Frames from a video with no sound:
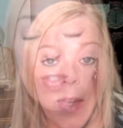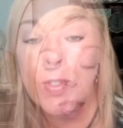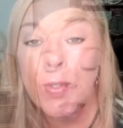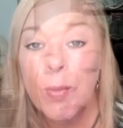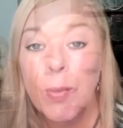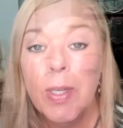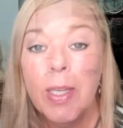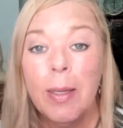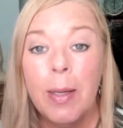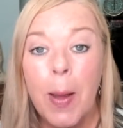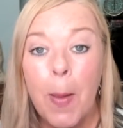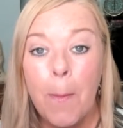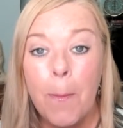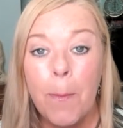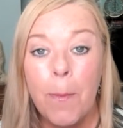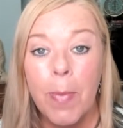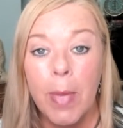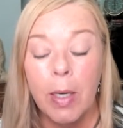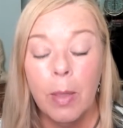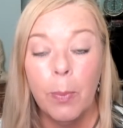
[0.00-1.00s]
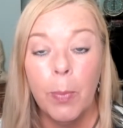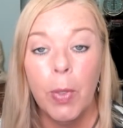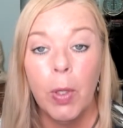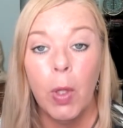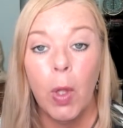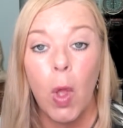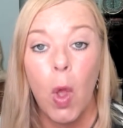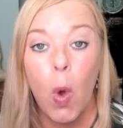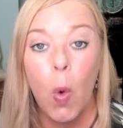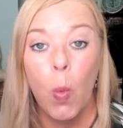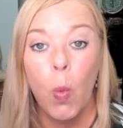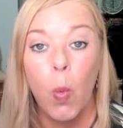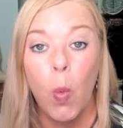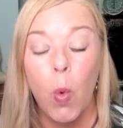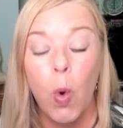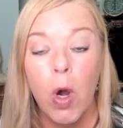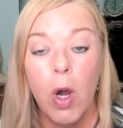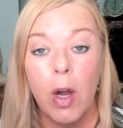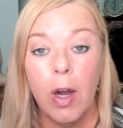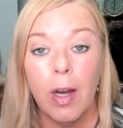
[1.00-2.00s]
Doing minimal
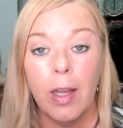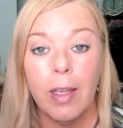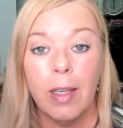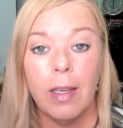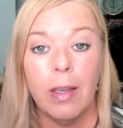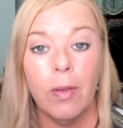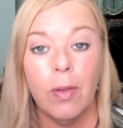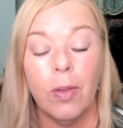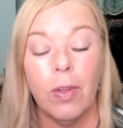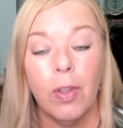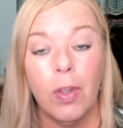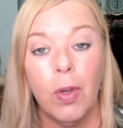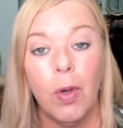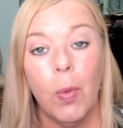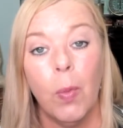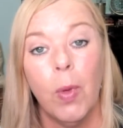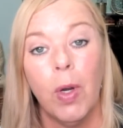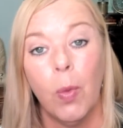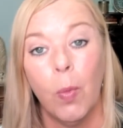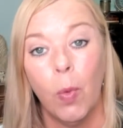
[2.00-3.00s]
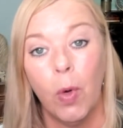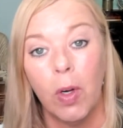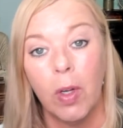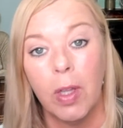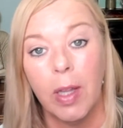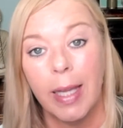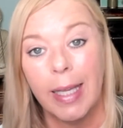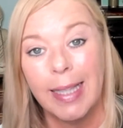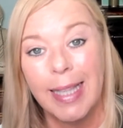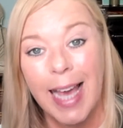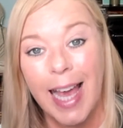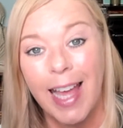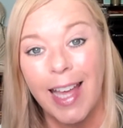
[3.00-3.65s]
work, you don't want to work like that